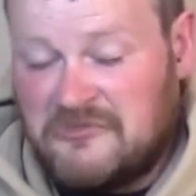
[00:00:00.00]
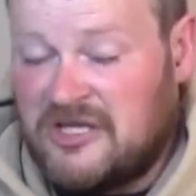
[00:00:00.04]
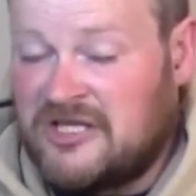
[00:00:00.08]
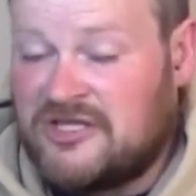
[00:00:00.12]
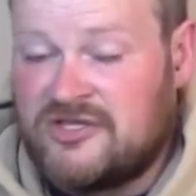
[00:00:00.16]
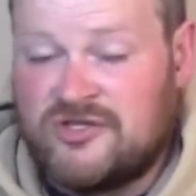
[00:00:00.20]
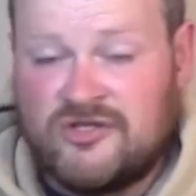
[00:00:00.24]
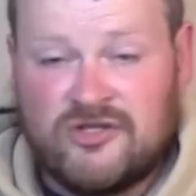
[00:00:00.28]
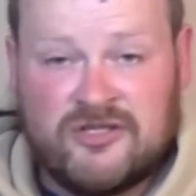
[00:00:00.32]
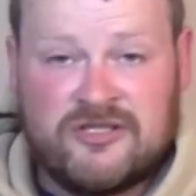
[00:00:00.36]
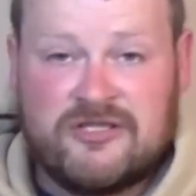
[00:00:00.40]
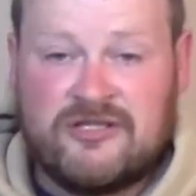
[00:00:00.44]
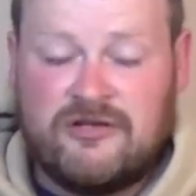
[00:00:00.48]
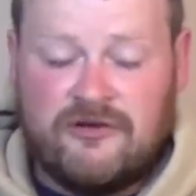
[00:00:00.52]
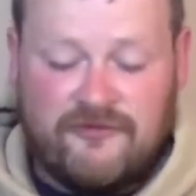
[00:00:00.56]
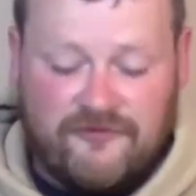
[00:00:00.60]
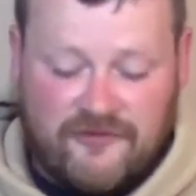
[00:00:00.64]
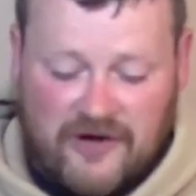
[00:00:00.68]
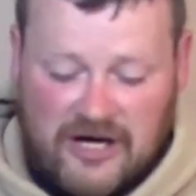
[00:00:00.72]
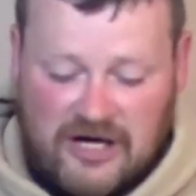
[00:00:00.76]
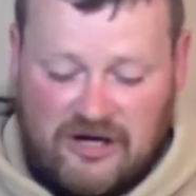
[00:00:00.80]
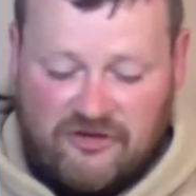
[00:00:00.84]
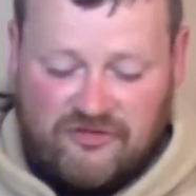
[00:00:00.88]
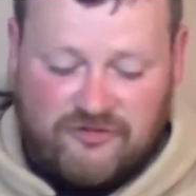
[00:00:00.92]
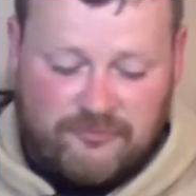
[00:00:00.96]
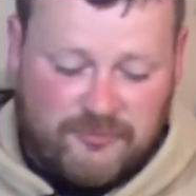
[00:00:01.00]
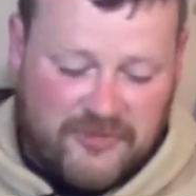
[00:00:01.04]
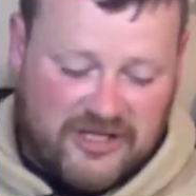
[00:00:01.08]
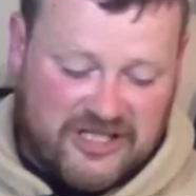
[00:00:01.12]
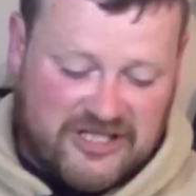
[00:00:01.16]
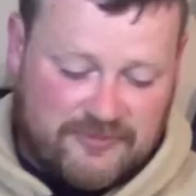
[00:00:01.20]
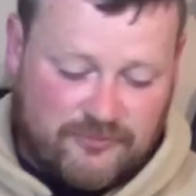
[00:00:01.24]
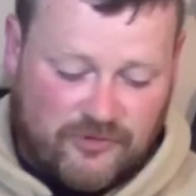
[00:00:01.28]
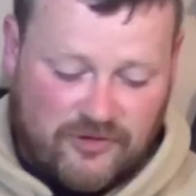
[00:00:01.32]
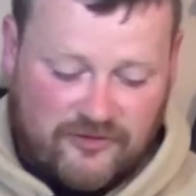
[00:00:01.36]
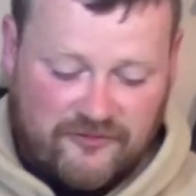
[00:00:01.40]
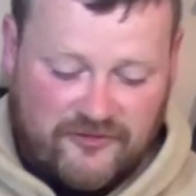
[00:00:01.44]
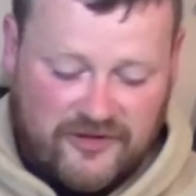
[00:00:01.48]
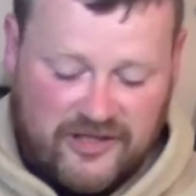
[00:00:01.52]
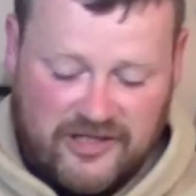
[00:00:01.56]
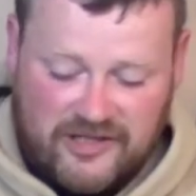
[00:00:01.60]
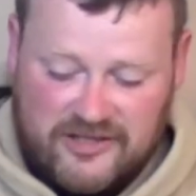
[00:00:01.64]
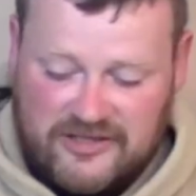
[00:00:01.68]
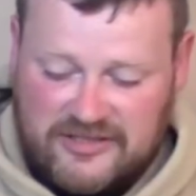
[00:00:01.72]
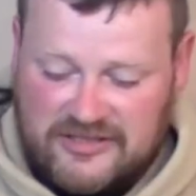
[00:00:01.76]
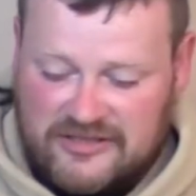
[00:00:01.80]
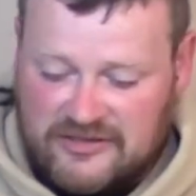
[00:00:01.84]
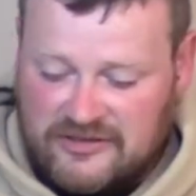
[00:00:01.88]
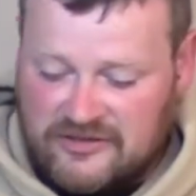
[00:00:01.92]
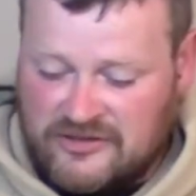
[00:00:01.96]
It's just too far out for my small
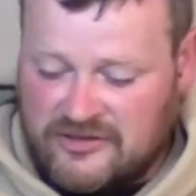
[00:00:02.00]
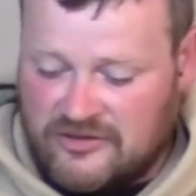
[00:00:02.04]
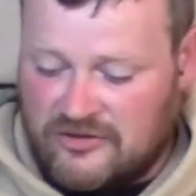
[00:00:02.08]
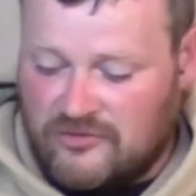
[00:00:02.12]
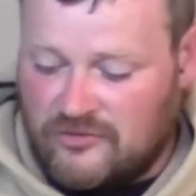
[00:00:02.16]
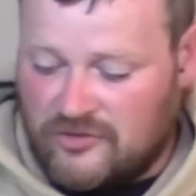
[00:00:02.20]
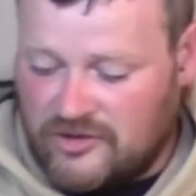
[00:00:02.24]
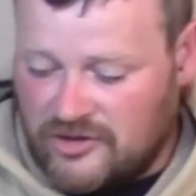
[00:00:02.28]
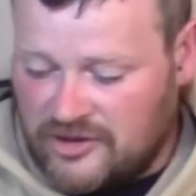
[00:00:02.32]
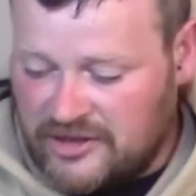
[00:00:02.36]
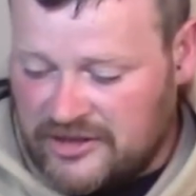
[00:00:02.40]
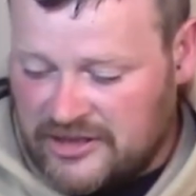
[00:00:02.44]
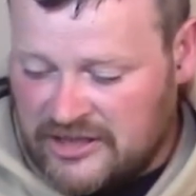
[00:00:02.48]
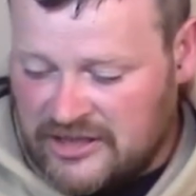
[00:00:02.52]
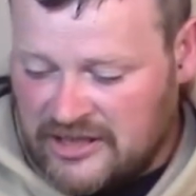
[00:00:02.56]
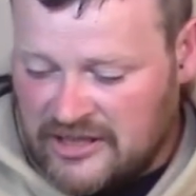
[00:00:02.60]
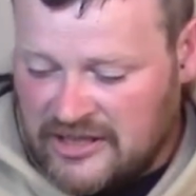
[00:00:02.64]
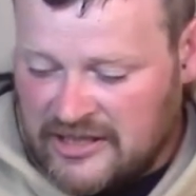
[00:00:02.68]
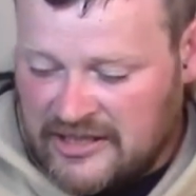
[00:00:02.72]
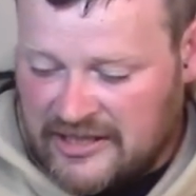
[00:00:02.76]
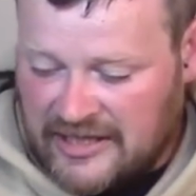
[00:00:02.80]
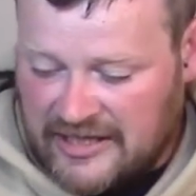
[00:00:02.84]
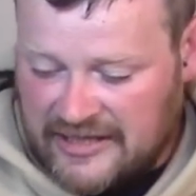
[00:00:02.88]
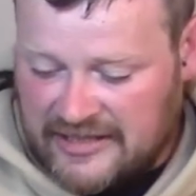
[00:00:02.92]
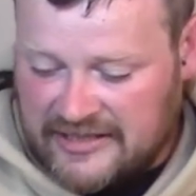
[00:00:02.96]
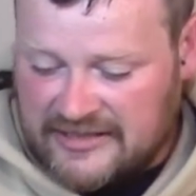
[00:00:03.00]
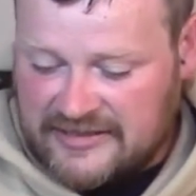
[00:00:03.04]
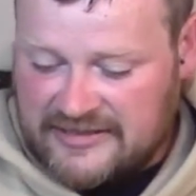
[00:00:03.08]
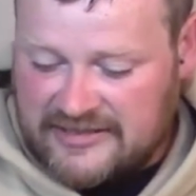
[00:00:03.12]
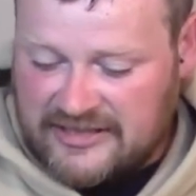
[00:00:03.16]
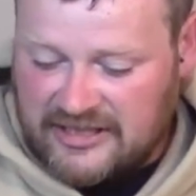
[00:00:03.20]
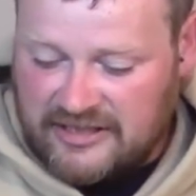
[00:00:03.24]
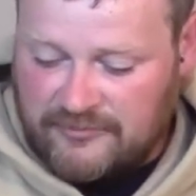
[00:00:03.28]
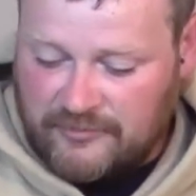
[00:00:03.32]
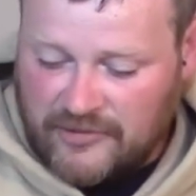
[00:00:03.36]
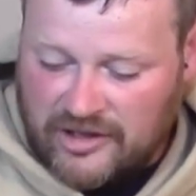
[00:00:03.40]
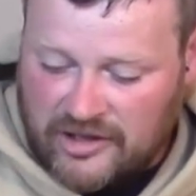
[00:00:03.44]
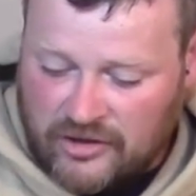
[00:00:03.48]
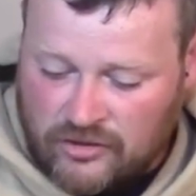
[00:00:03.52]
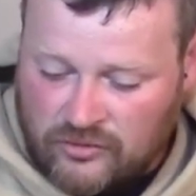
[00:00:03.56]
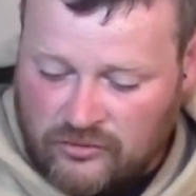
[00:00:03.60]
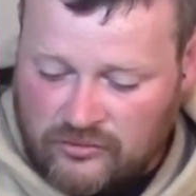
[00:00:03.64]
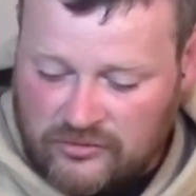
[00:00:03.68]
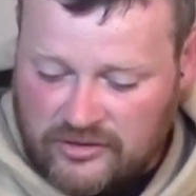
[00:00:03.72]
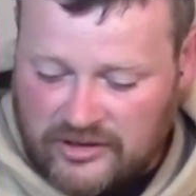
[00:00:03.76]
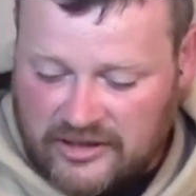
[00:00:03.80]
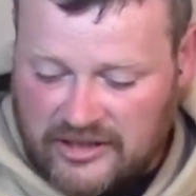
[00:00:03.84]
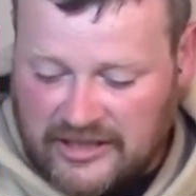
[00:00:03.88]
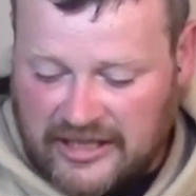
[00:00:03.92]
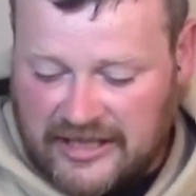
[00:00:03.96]
fingers. It's no good. And you can see my
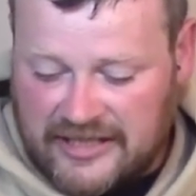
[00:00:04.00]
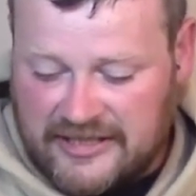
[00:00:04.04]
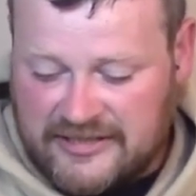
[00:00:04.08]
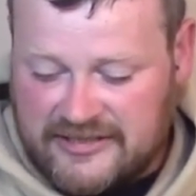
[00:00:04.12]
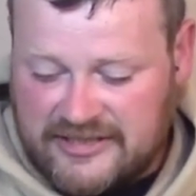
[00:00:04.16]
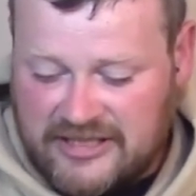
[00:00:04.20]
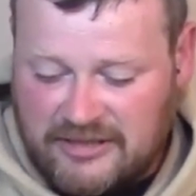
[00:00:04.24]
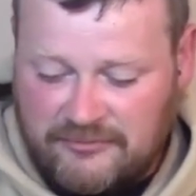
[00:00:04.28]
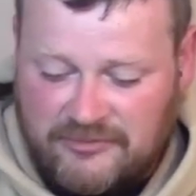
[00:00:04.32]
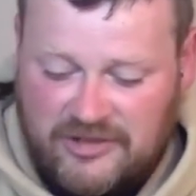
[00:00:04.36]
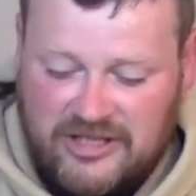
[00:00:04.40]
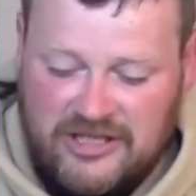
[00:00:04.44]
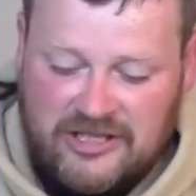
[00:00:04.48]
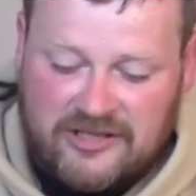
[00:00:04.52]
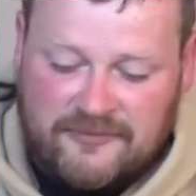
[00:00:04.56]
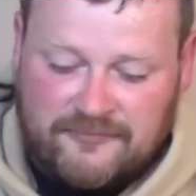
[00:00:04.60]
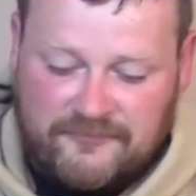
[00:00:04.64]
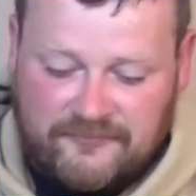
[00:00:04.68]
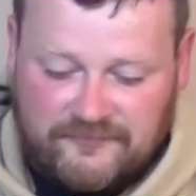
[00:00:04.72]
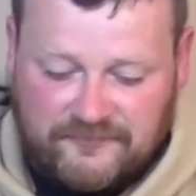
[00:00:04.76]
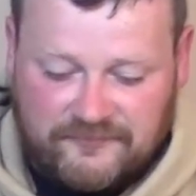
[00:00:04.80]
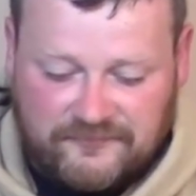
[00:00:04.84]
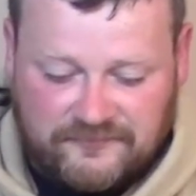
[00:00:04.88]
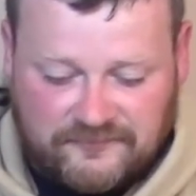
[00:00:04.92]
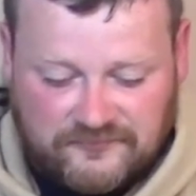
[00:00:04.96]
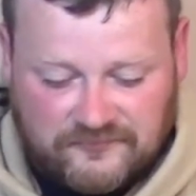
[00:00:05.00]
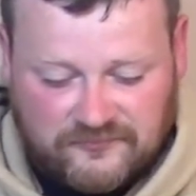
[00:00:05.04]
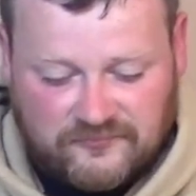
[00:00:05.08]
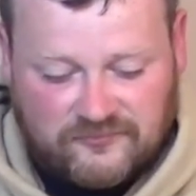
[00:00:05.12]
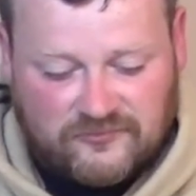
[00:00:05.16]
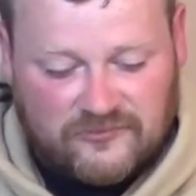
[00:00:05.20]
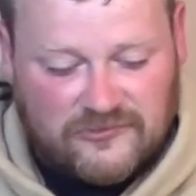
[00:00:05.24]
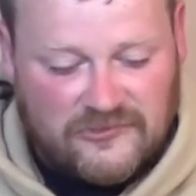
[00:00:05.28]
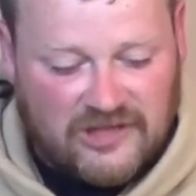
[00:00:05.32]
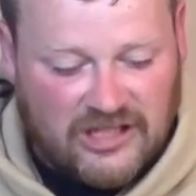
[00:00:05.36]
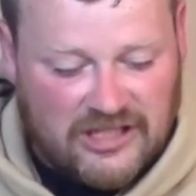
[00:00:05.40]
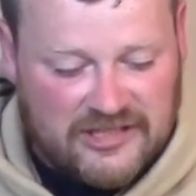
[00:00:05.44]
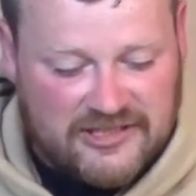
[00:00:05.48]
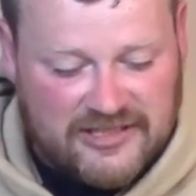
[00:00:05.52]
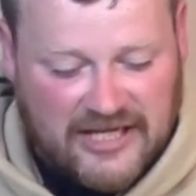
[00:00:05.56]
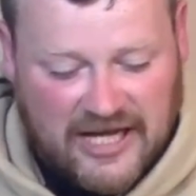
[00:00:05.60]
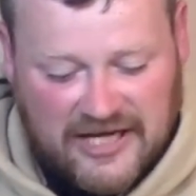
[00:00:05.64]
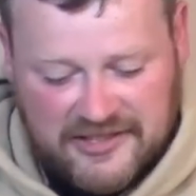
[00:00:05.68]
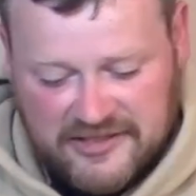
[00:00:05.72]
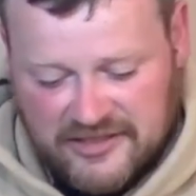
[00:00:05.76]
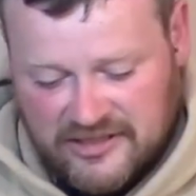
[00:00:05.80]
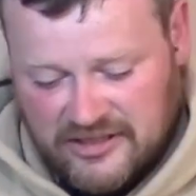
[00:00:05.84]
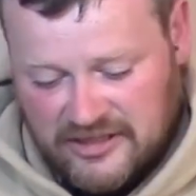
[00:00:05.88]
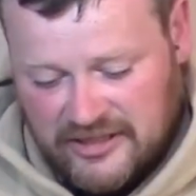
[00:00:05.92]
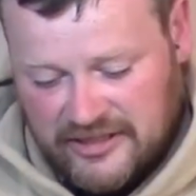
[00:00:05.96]
own Timney
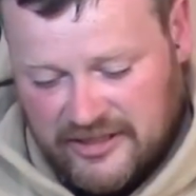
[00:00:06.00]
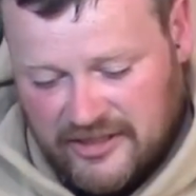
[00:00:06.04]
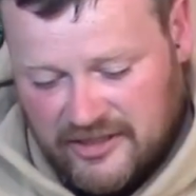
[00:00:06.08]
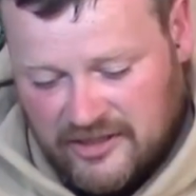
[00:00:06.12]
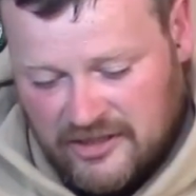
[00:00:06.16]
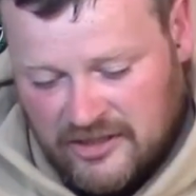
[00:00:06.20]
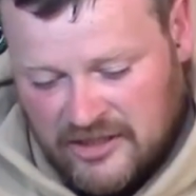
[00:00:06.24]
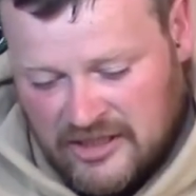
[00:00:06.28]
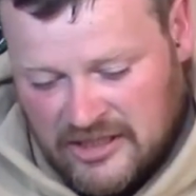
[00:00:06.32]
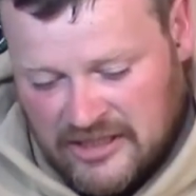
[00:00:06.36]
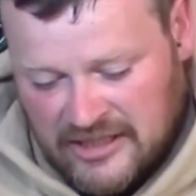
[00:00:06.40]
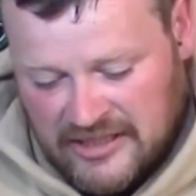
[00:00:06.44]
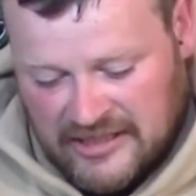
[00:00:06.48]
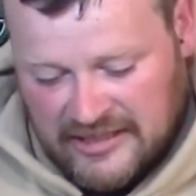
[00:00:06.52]
tactical here.